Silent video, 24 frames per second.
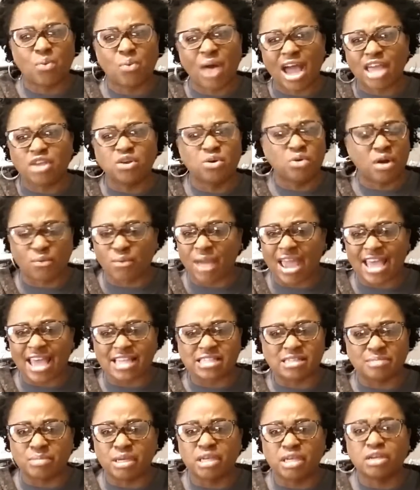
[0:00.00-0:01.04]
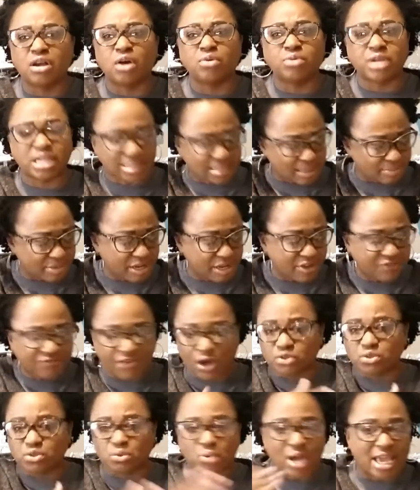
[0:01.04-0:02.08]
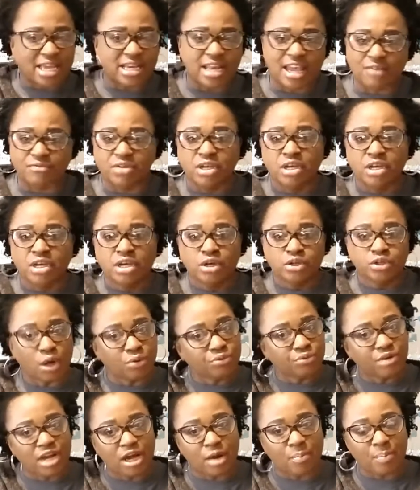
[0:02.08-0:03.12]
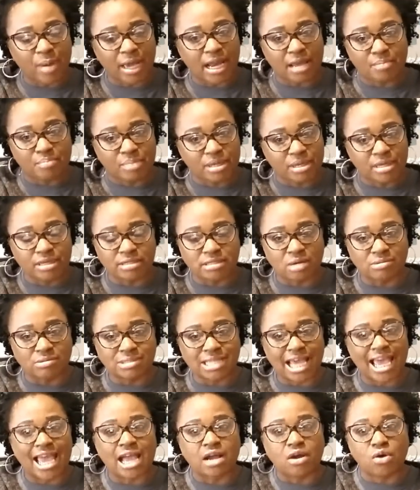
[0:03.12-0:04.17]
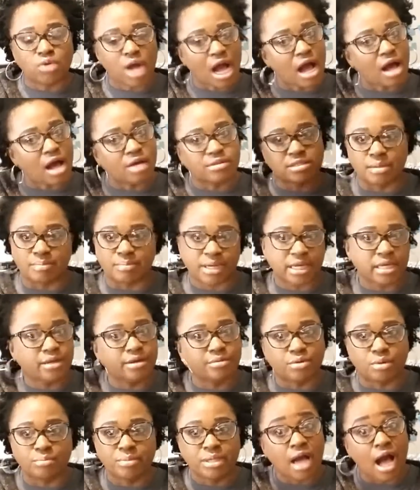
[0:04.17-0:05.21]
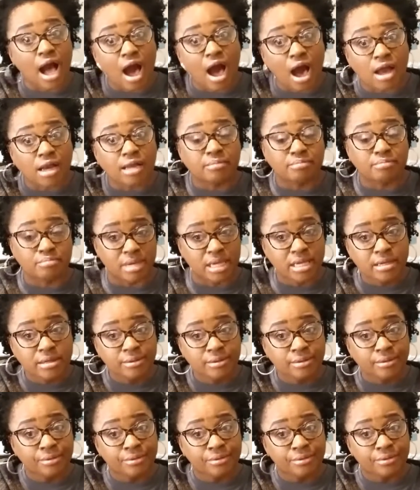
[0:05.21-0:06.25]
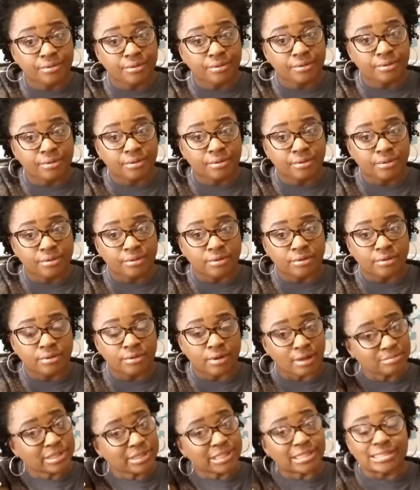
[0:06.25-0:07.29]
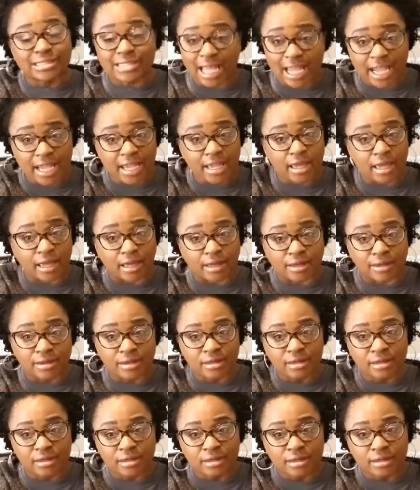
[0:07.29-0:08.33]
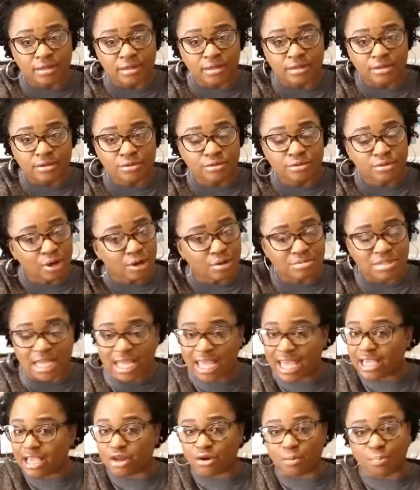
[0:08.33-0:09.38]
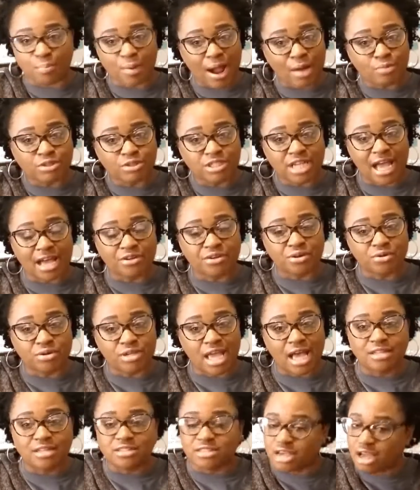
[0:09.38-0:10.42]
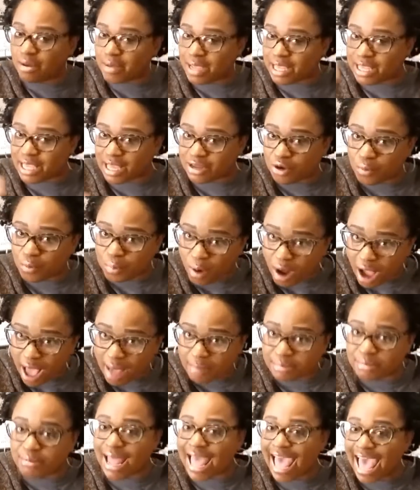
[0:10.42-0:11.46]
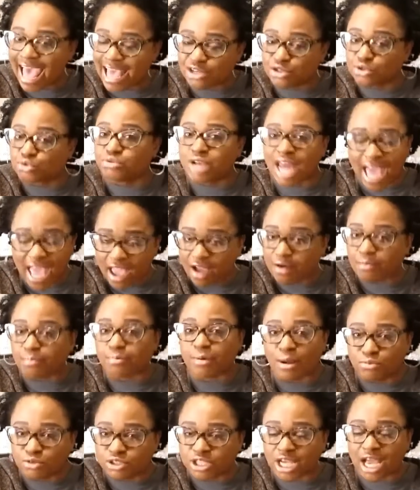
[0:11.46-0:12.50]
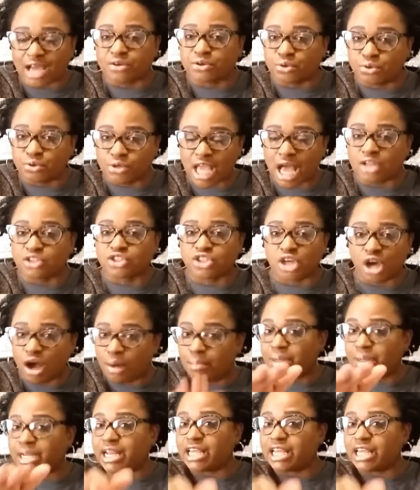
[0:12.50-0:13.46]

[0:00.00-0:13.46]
So why you harassing me? Go get some of these folks who ain't never don't never pay their bills on time. Go call some of them. Don't be calling me. I'm just saying. You know what I'm saying? Got no problem y'all doing y'all job. Ain't got no problem. I do not have a problem y'all doing y'all job.